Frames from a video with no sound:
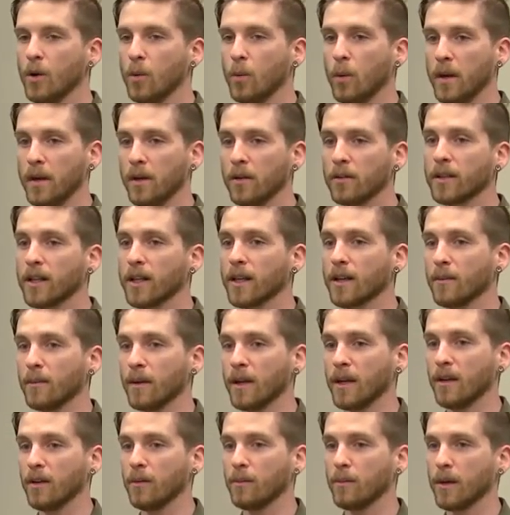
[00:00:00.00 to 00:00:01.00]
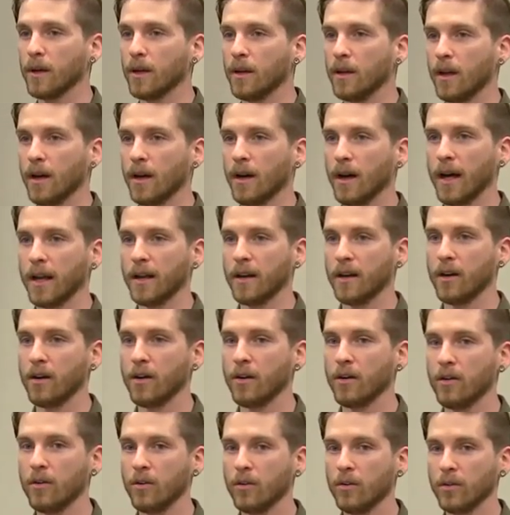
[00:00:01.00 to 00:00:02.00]
we don't take them here, but I
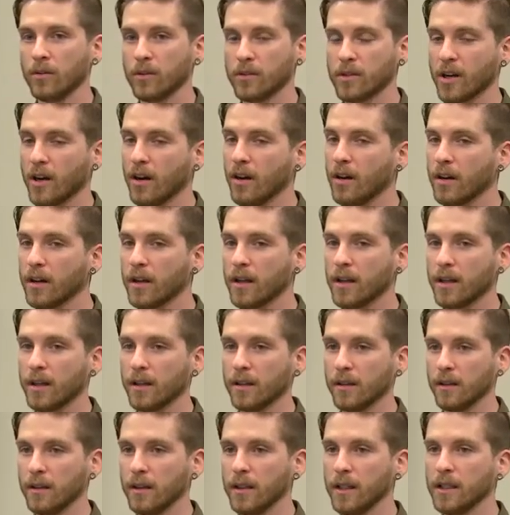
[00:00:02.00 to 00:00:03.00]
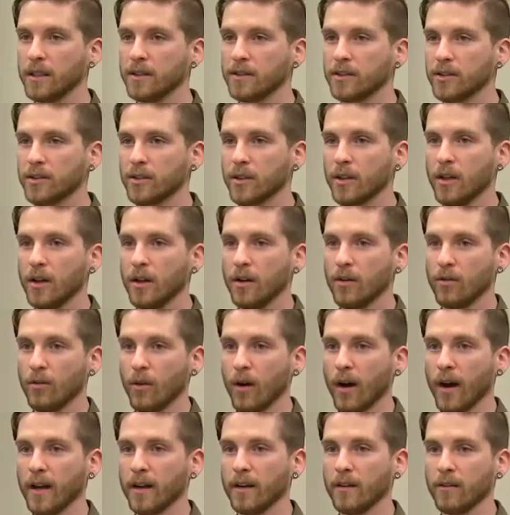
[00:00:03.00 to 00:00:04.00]
know Target at least,
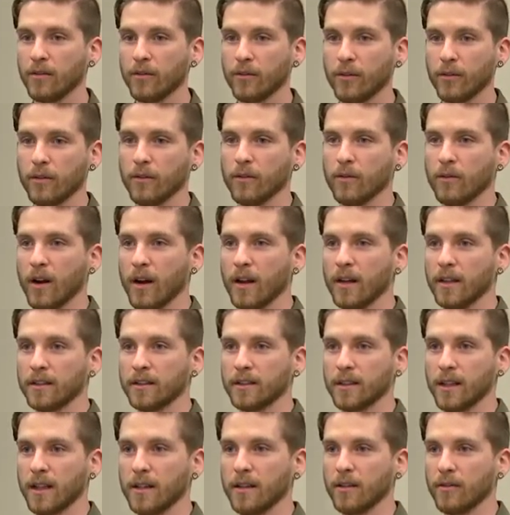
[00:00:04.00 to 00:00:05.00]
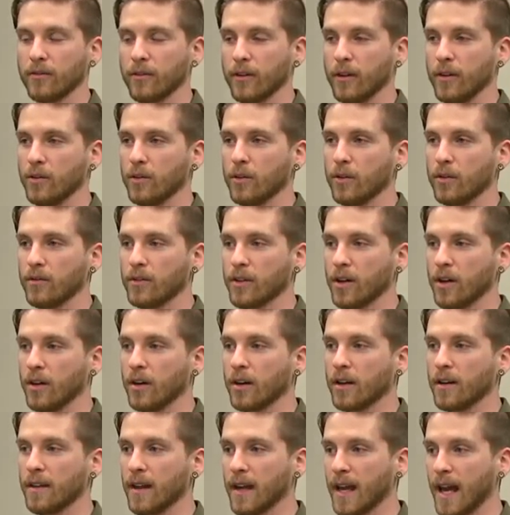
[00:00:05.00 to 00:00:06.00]
right, in right inside the front door of
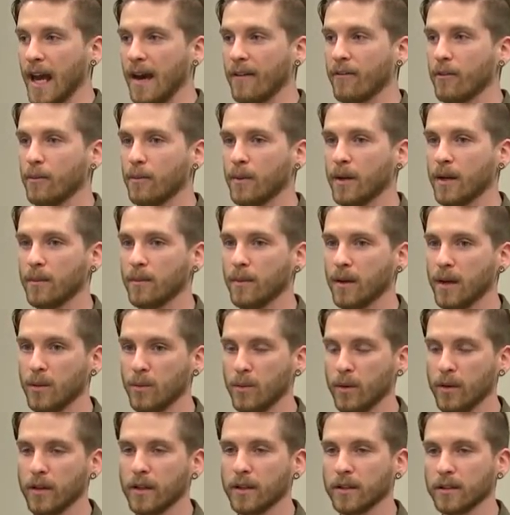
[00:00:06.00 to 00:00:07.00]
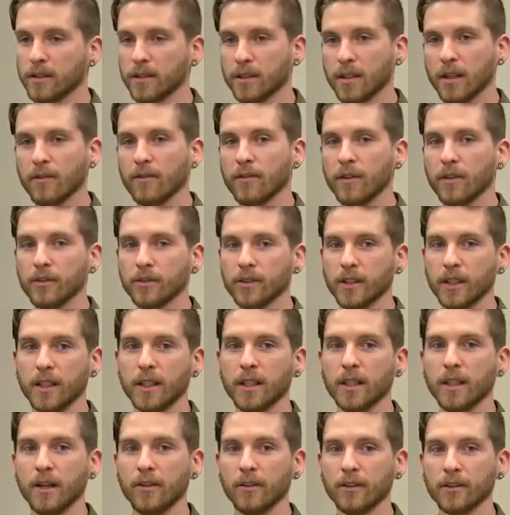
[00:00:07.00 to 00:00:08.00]
Target, they have a big bin where you can stuff those
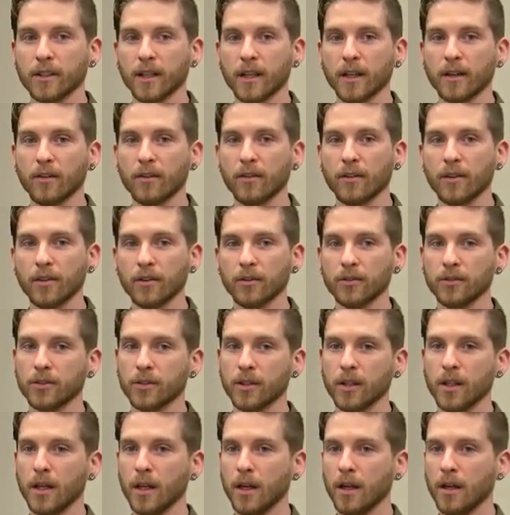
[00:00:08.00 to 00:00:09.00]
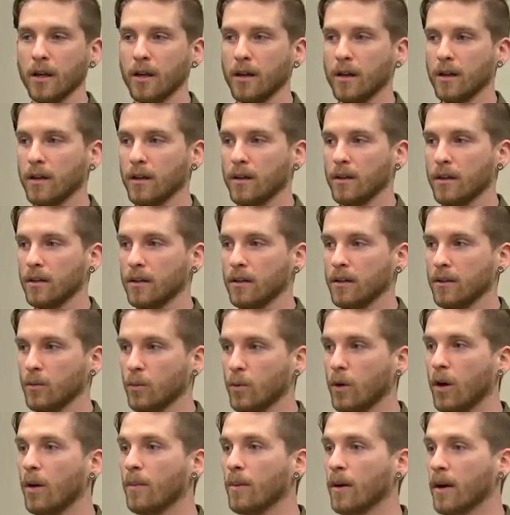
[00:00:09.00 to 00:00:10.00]
in and they recycle those.
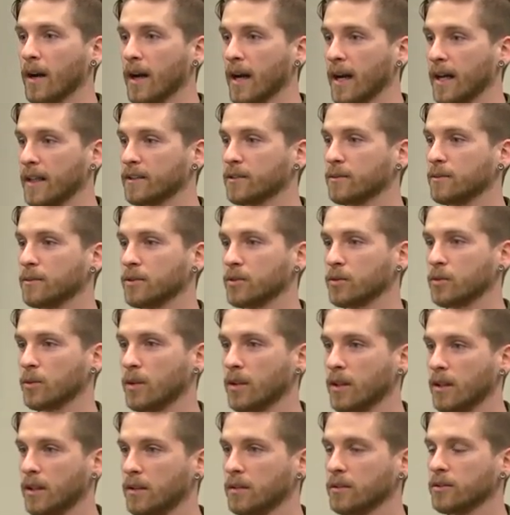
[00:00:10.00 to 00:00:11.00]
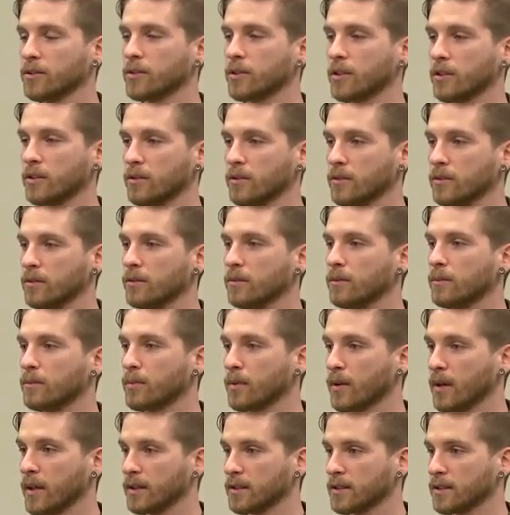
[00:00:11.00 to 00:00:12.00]
Walmart has them as well, price so cutter,
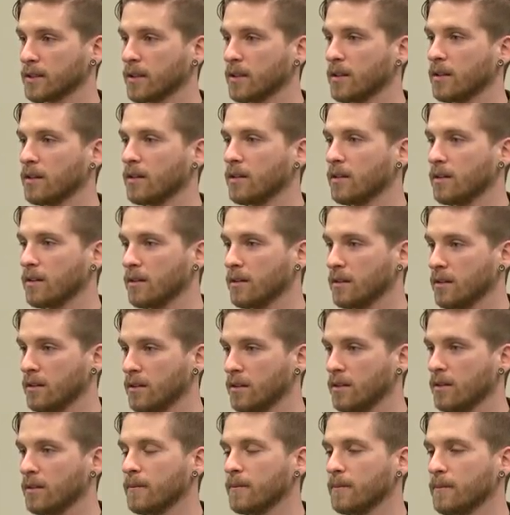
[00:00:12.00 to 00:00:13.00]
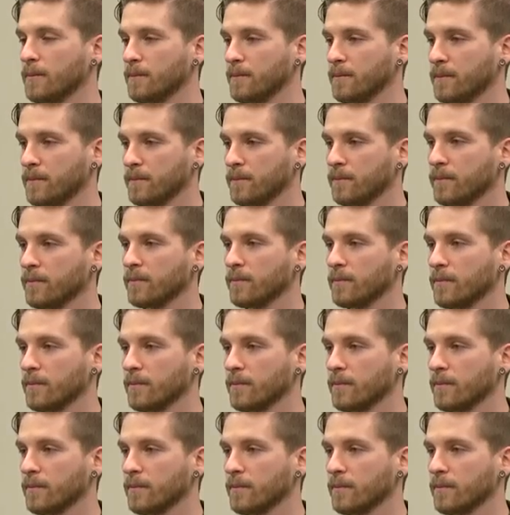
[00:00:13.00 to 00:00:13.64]
price cutter. Yeah,